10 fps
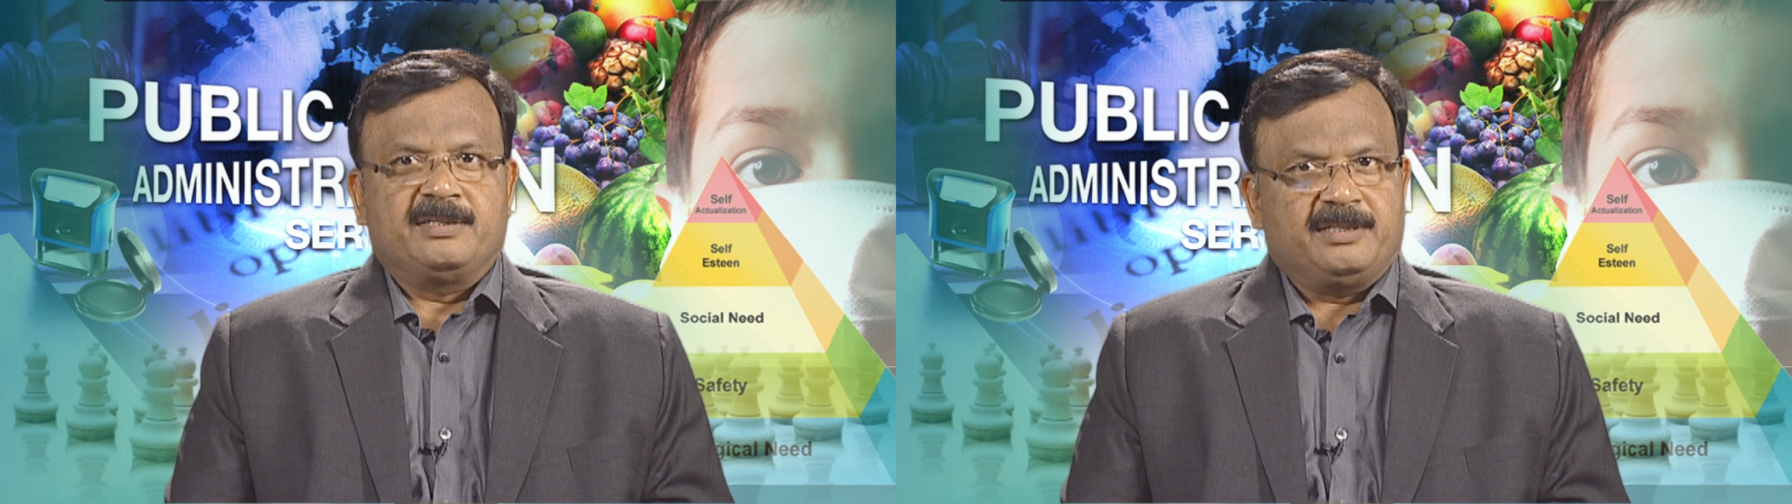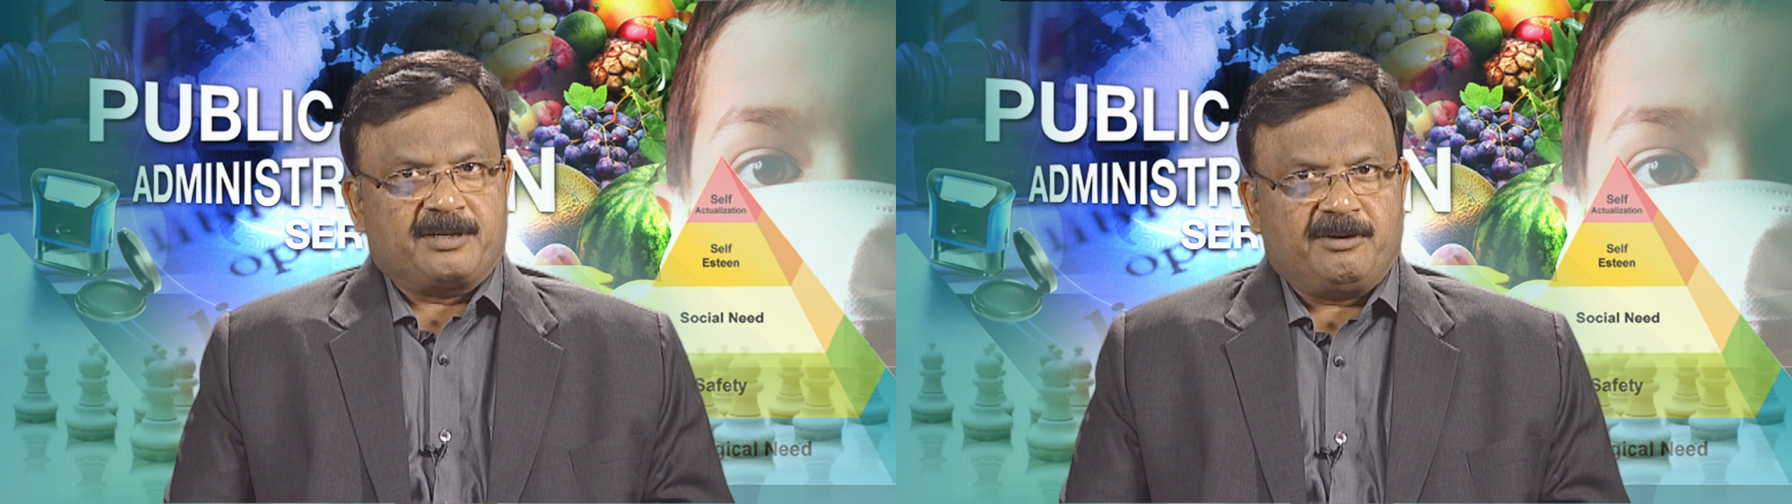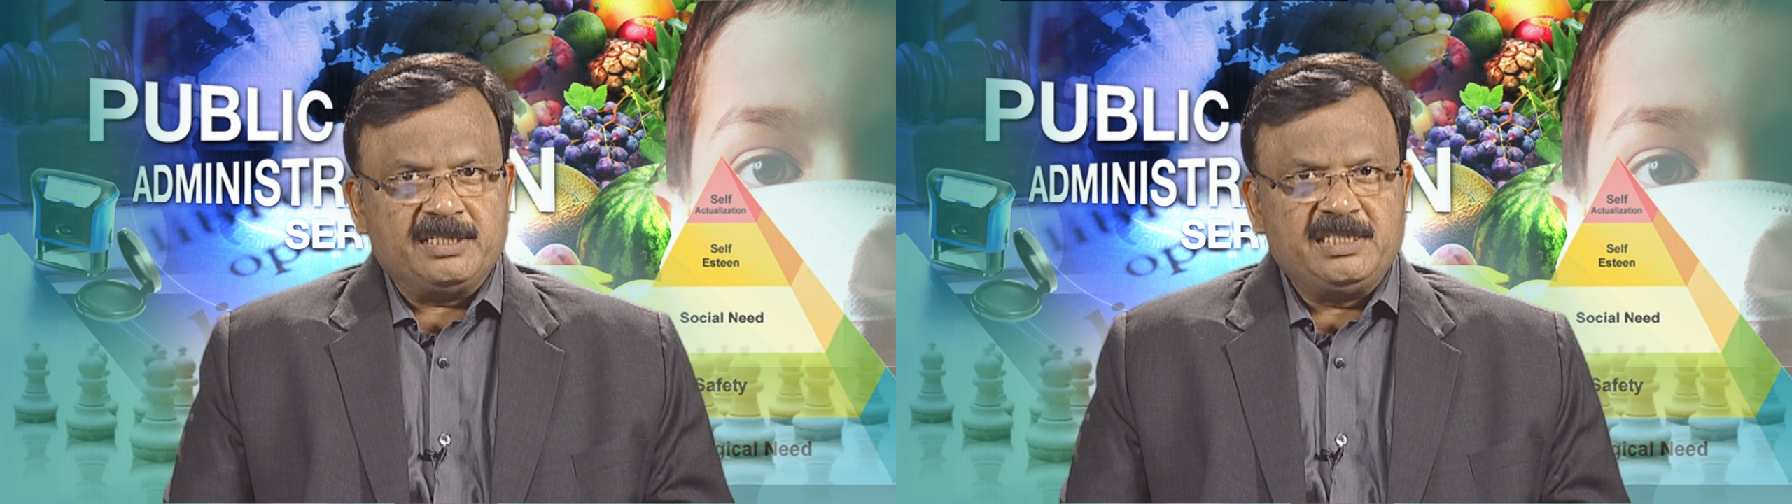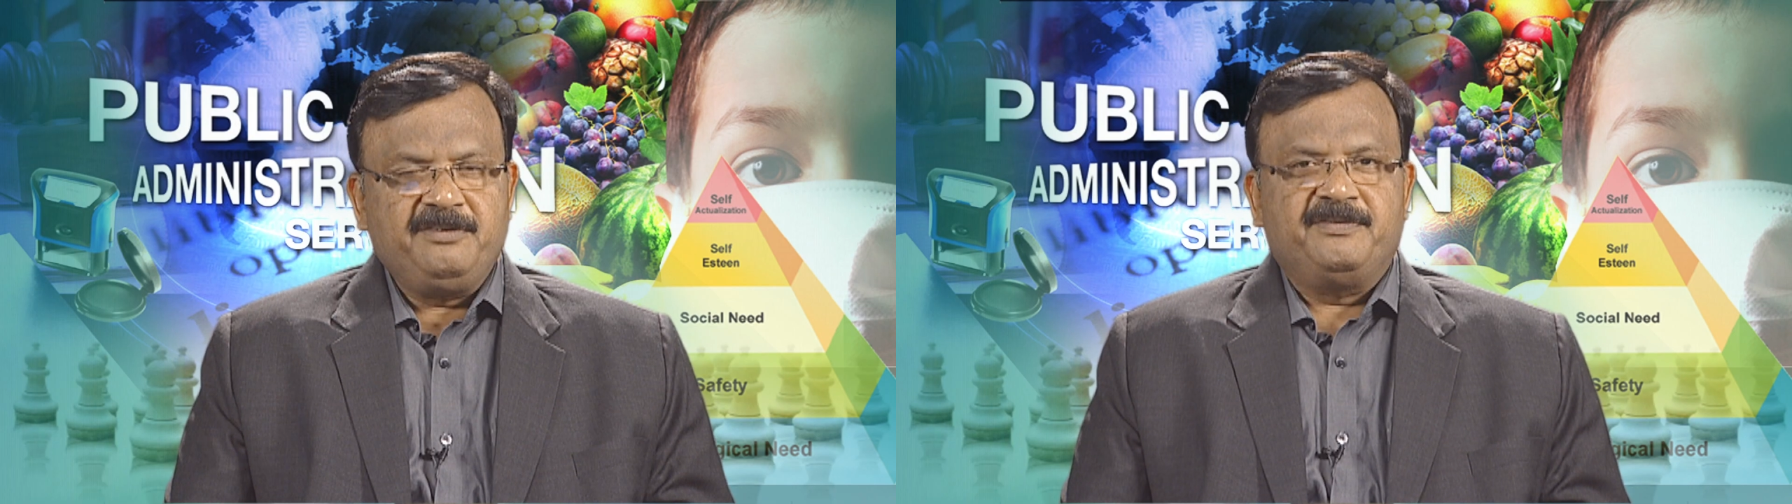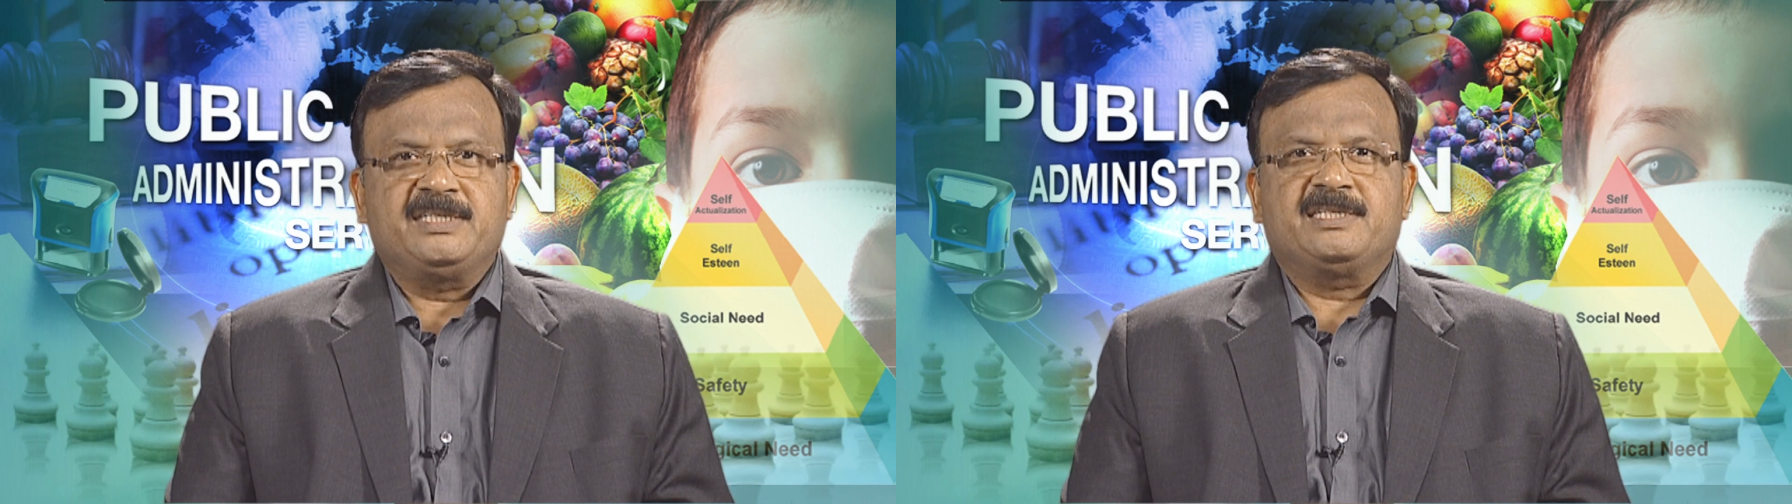The
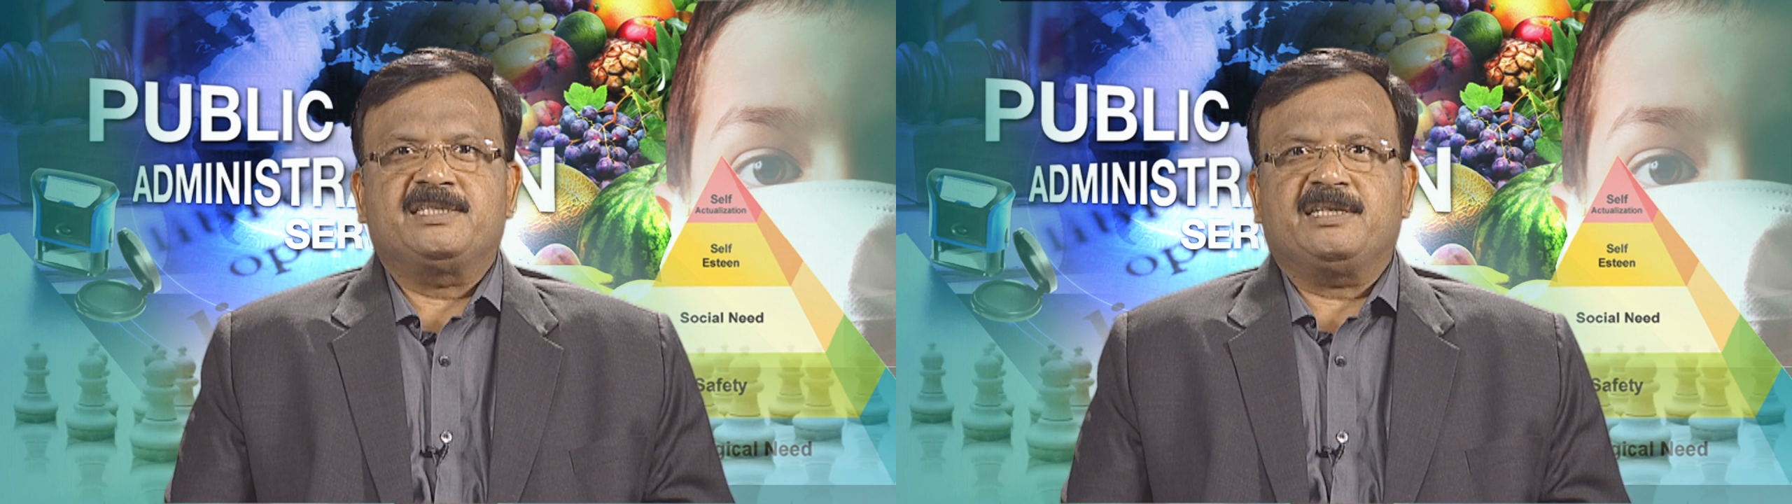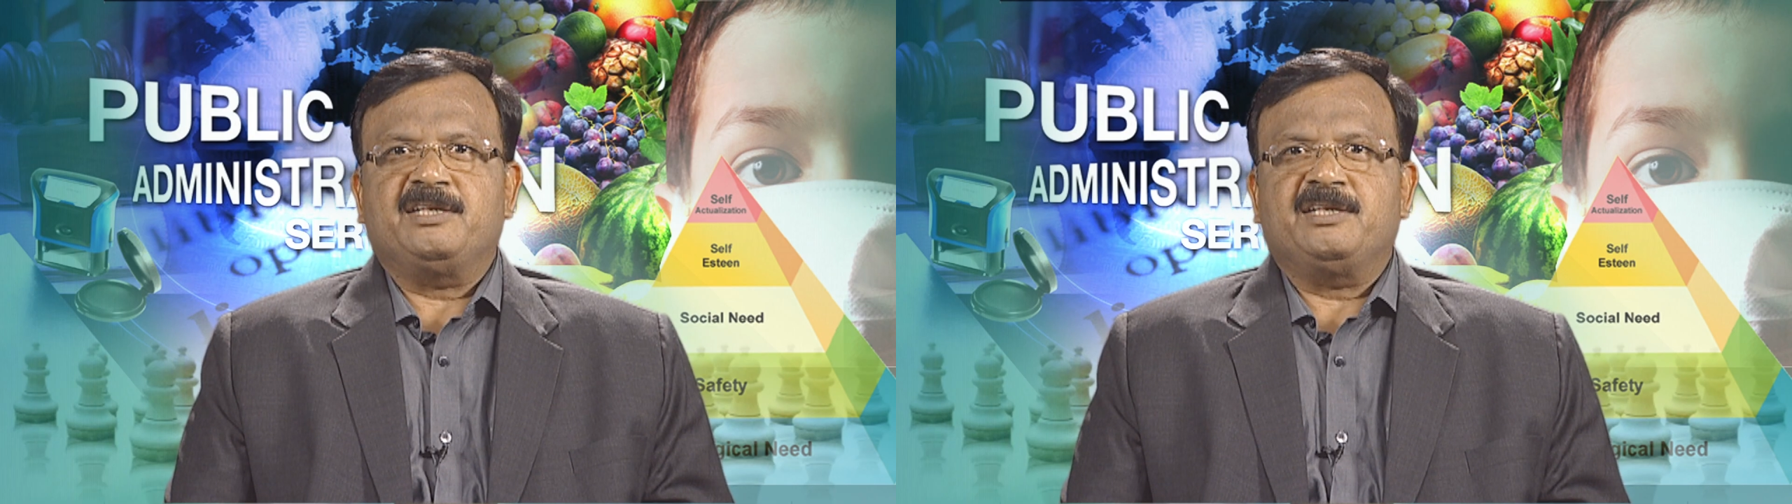consequences are